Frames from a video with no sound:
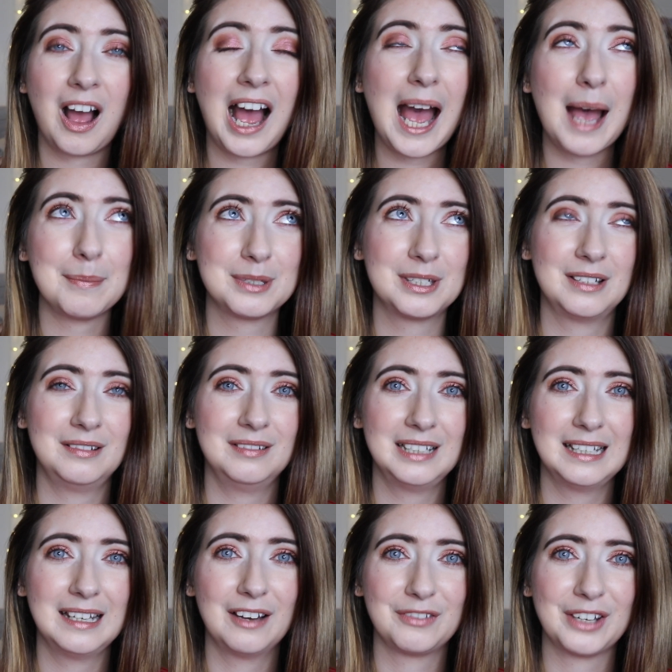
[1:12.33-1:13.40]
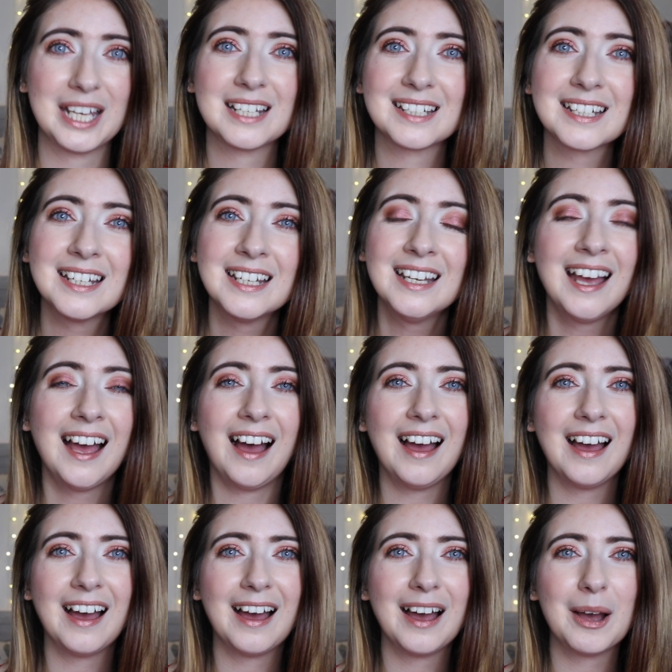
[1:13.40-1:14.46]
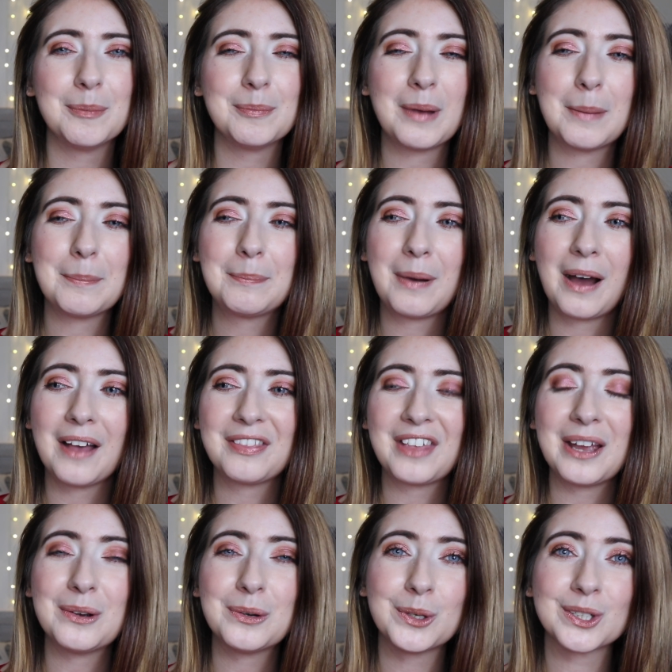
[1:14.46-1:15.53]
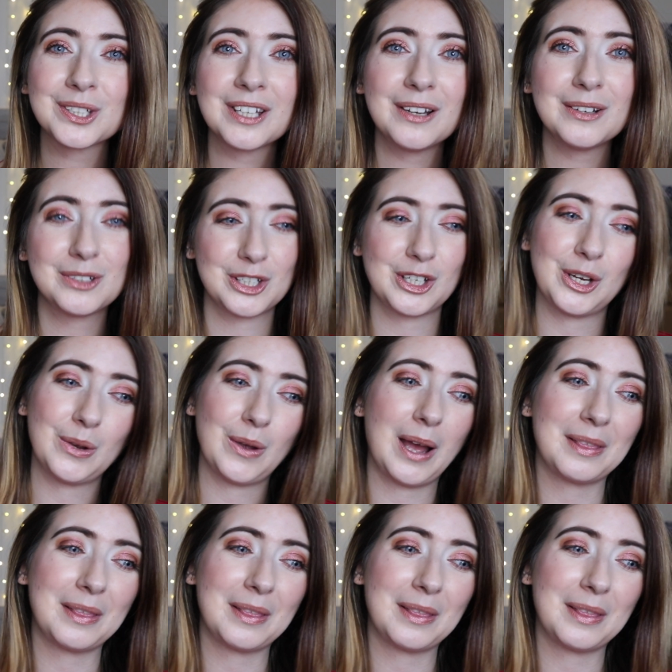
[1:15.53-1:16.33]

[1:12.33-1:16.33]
Absolutely love it. But they also do,